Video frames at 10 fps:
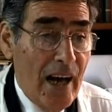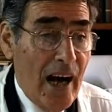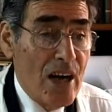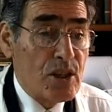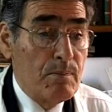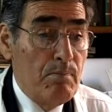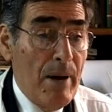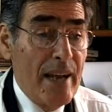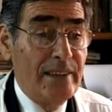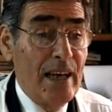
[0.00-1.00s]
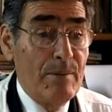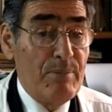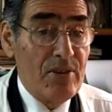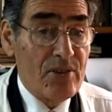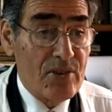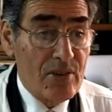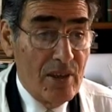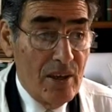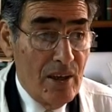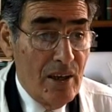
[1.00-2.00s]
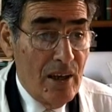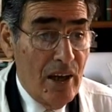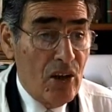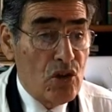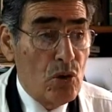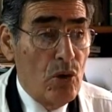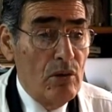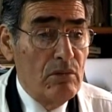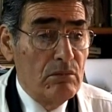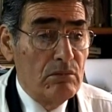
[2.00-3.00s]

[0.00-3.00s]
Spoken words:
Ashtë para terapisë, edhe siguron